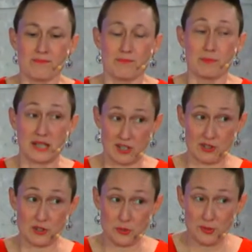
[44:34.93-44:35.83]
Because
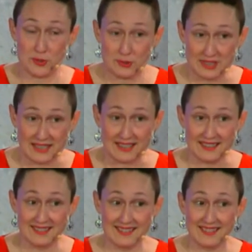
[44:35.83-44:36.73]
truly,
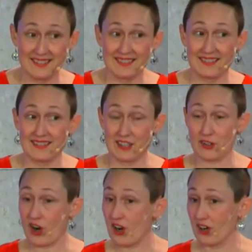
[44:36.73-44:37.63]
there
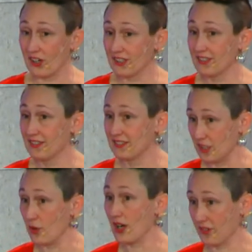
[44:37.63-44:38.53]
are
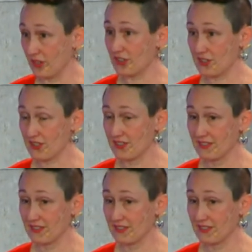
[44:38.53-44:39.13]
no others,